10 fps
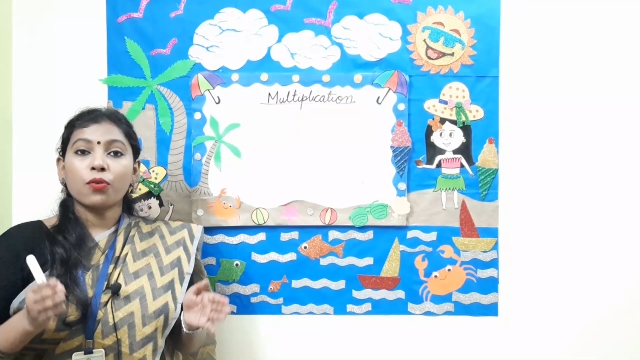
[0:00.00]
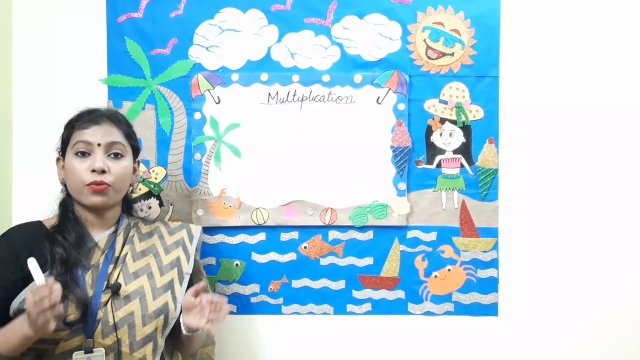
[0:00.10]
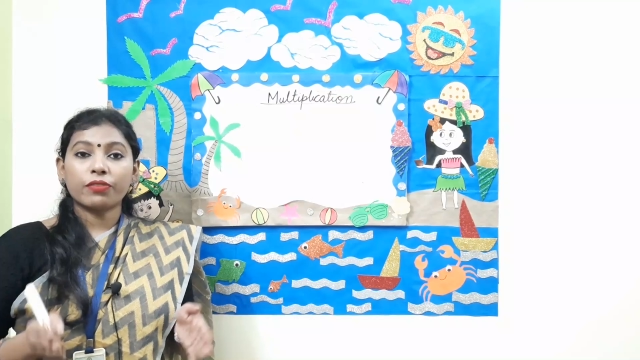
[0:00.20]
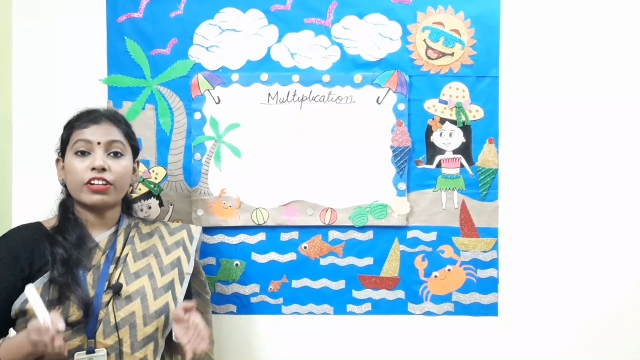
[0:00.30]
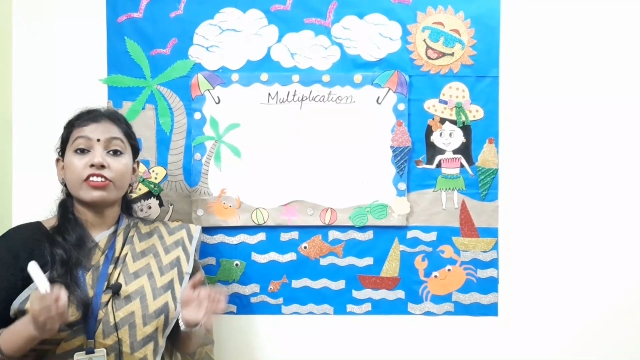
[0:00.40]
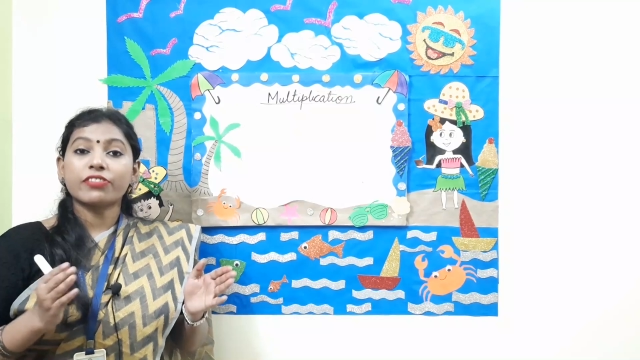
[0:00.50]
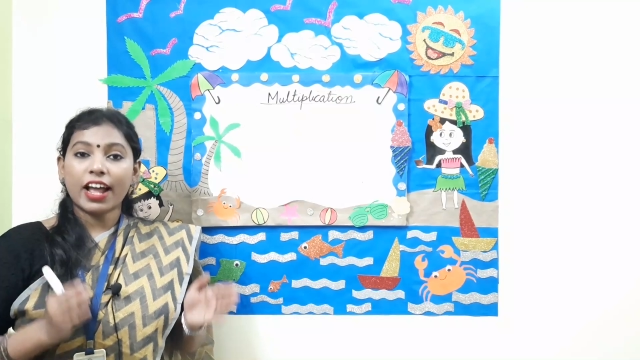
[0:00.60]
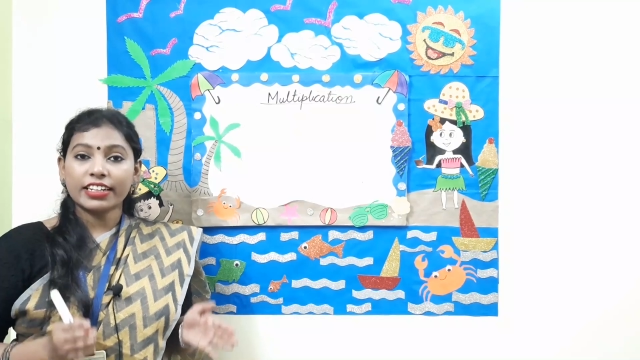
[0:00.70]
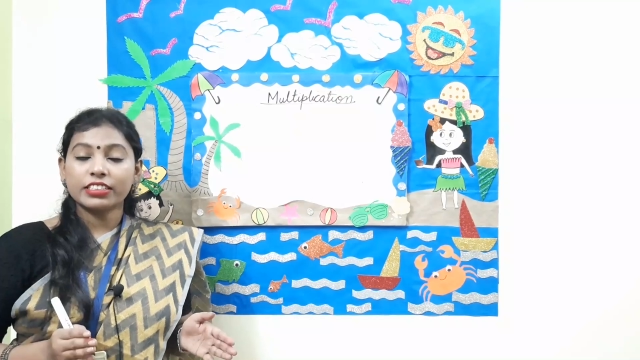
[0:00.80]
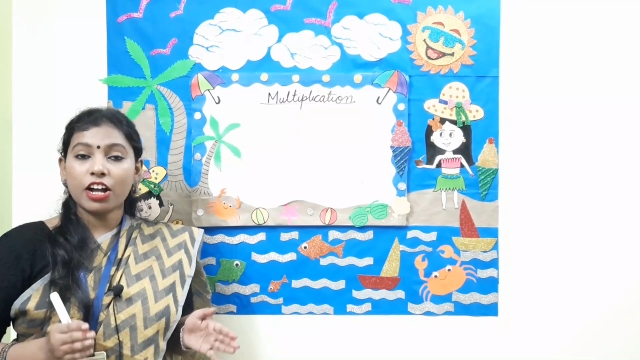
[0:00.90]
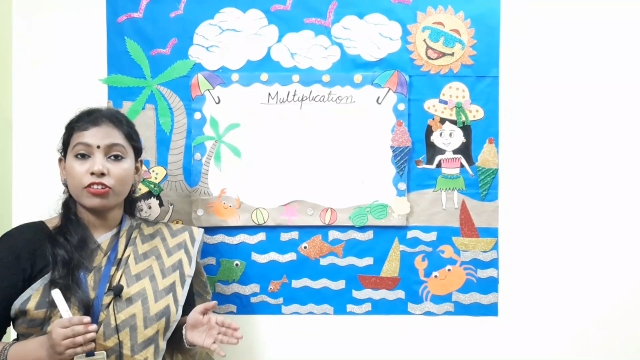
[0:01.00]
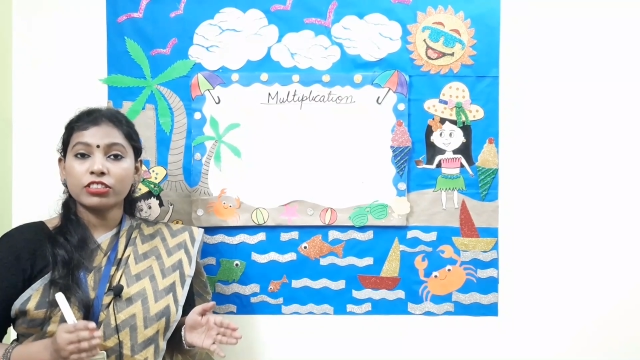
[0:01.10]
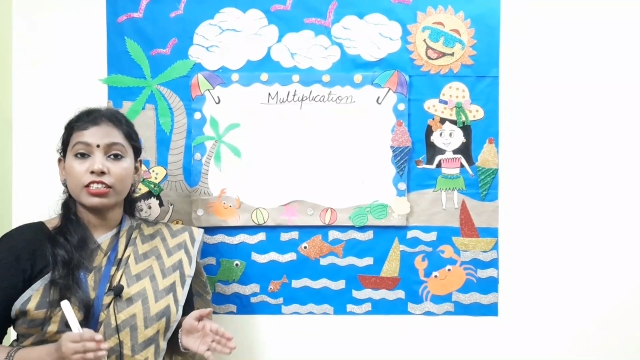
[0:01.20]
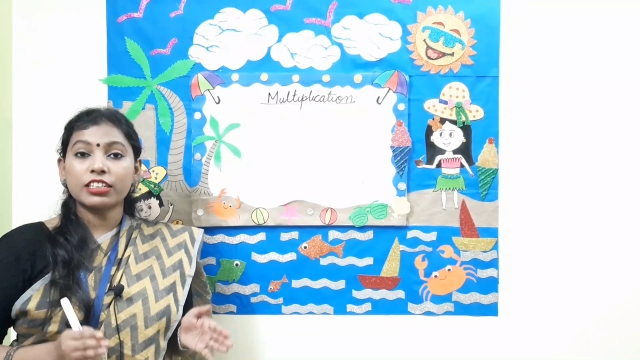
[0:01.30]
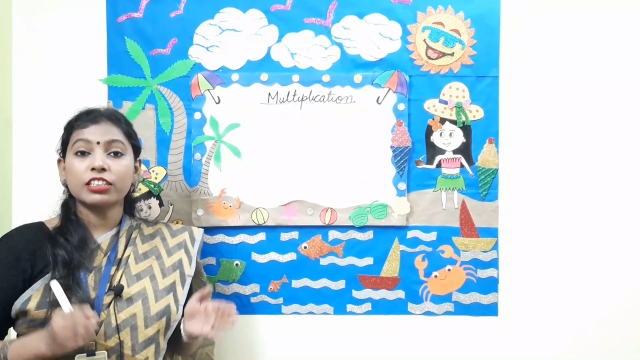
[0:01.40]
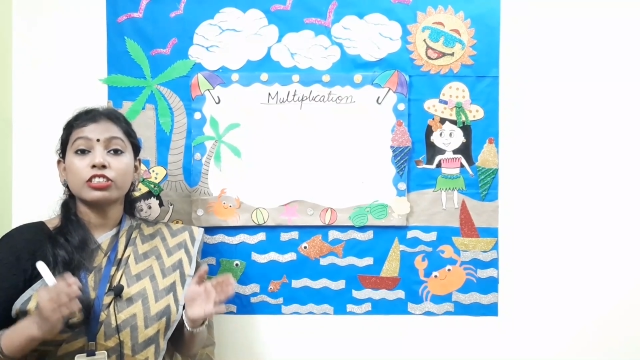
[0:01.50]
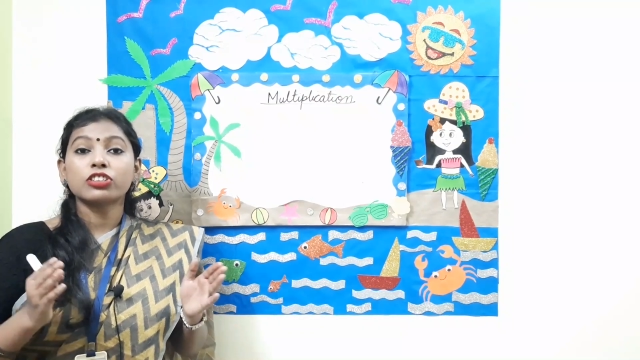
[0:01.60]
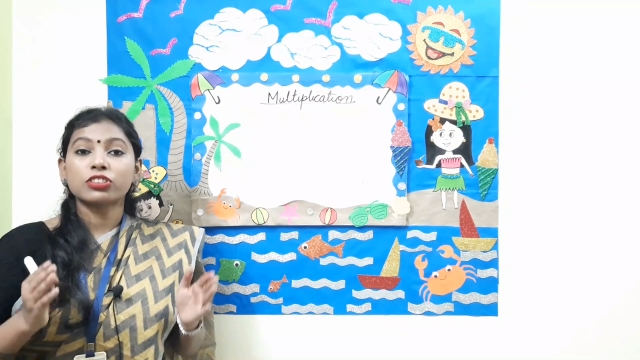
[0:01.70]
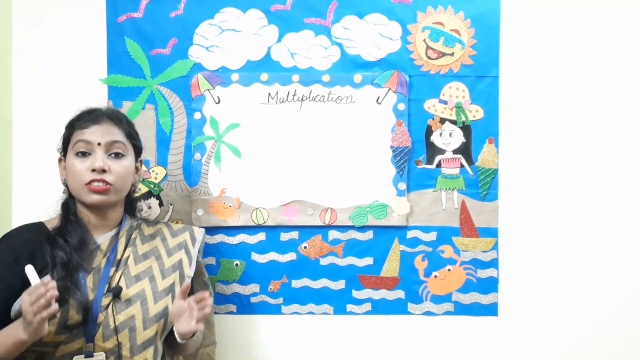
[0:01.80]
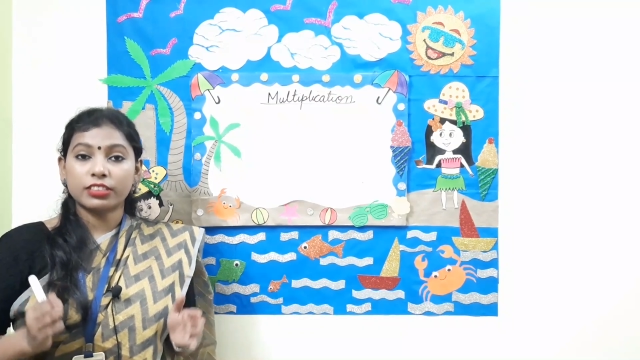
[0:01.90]
we will write down the
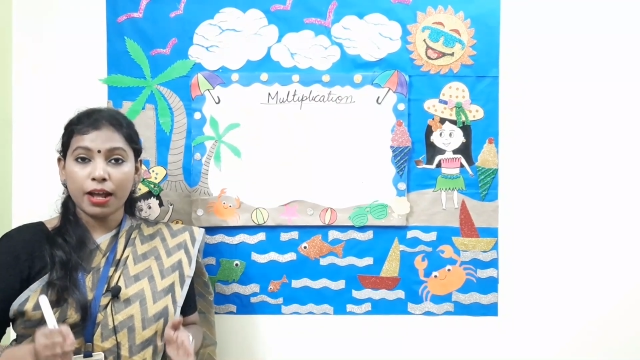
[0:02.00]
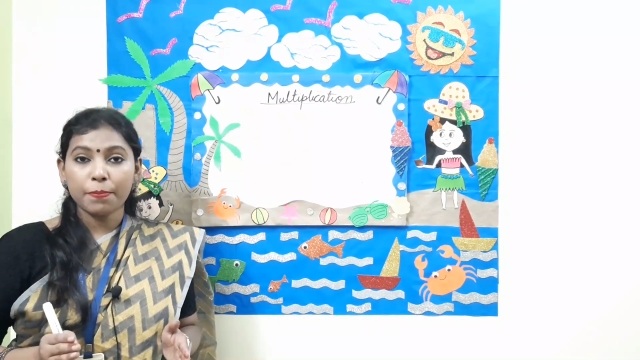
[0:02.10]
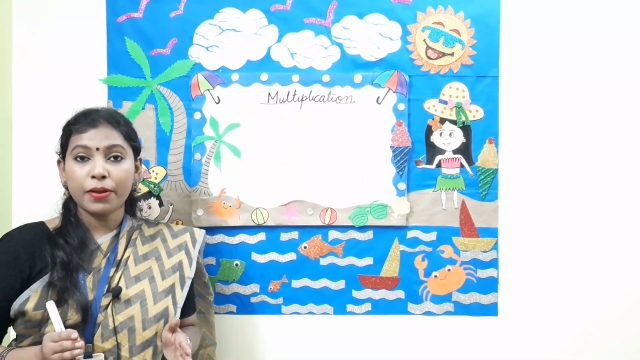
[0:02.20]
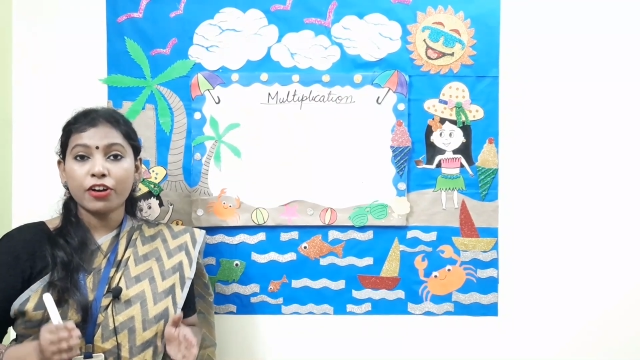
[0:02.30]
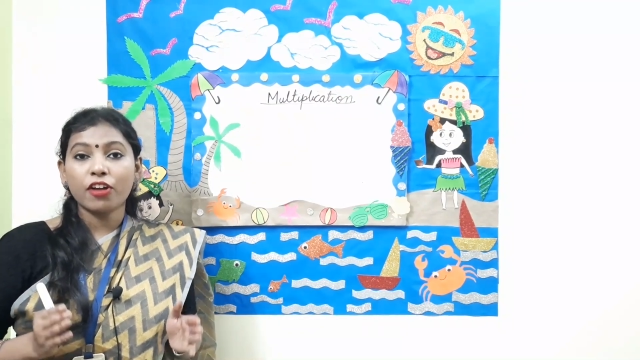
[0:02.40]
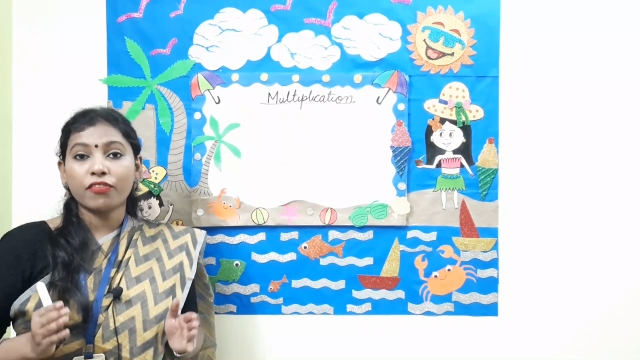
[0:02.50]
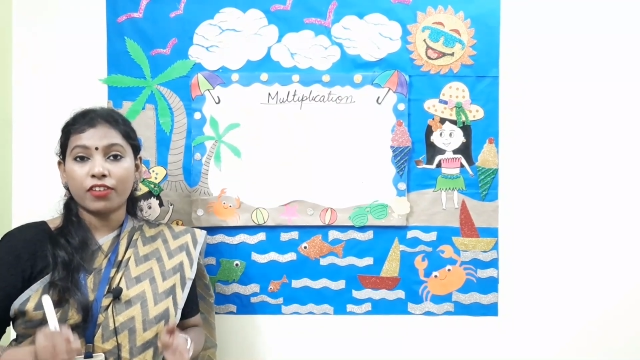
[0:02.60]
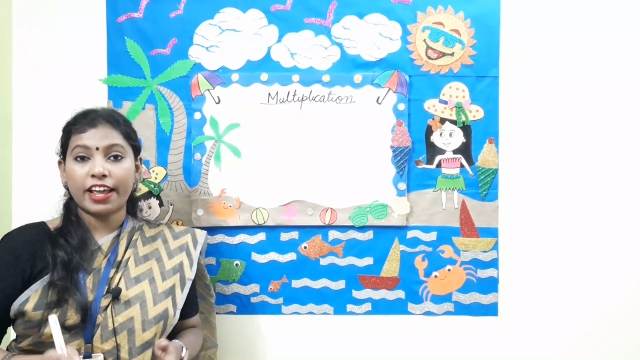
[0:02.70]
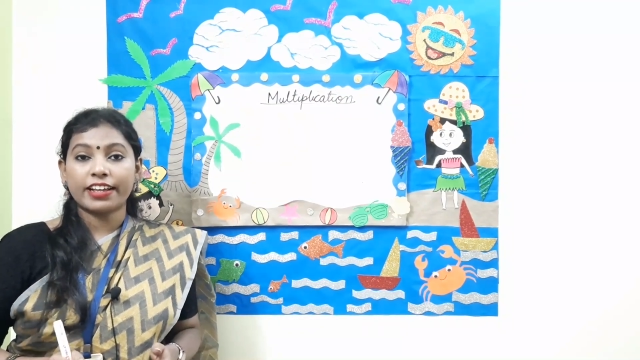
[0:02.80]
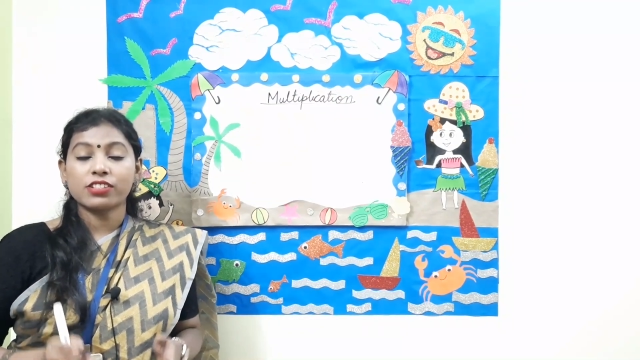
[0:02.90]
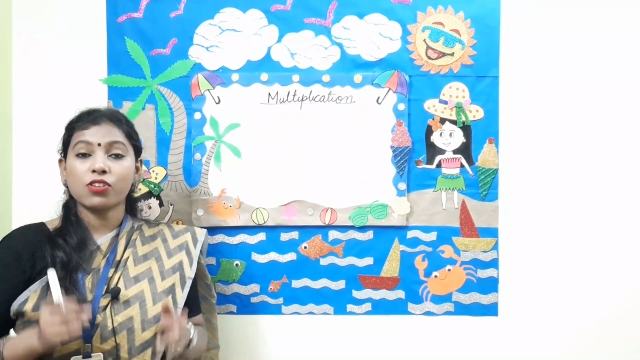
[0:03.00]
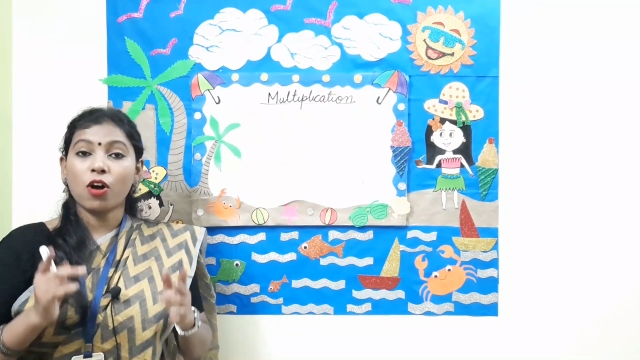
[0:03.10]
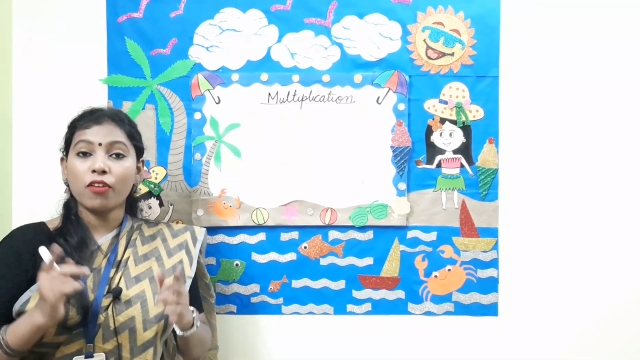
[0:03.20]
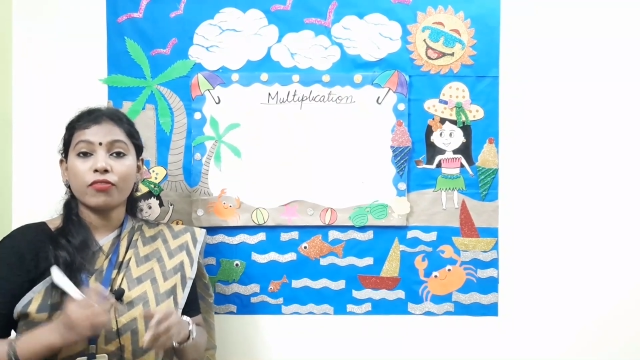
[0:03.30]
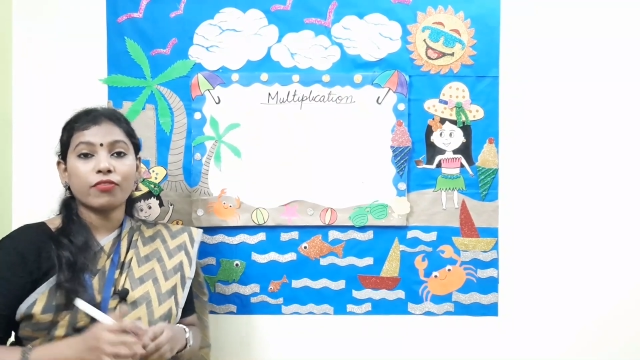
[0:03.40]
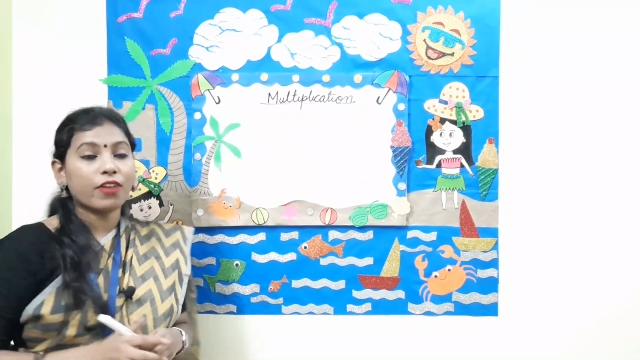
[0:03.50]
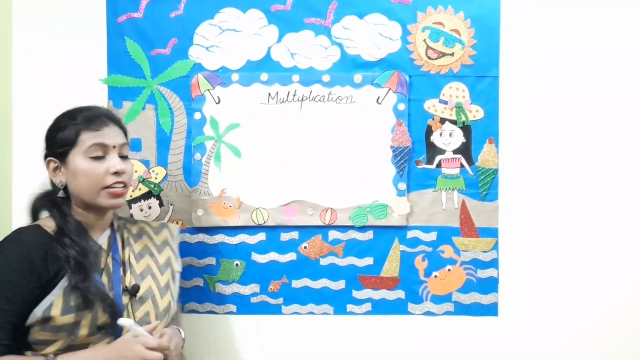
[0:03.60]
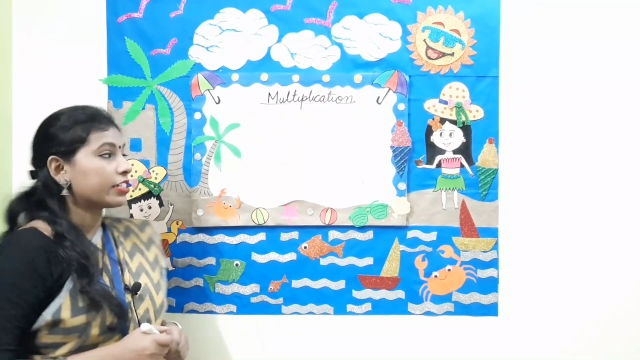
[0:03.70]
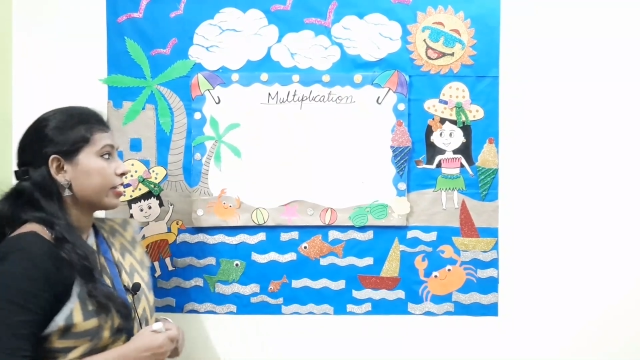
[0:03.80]
number of legs of 1